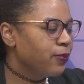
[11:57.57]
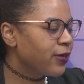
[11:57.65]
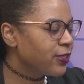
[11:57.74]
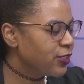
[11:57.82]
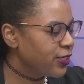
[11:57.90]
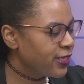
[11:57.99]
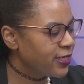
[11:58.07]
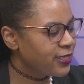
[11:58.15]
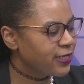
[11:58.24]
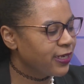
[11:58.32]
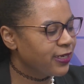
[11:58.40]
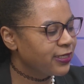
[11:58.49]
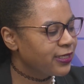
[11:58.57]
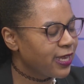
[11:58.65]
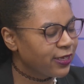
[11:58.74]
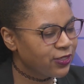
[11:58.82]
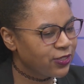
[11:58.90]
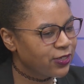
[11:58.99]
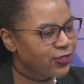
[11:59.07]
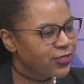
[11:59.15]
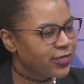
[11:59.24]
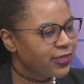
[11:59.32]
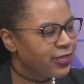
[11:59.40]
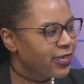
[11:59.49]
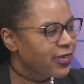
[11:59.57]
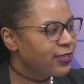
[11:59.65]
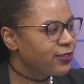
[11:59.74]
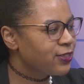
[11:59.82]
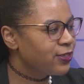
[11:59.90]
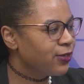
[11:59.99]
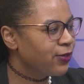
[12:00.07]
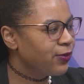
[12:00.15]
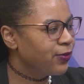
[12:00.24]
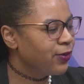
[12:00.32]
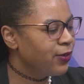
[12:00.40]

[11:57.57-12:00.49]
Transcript: brushes and textures and things to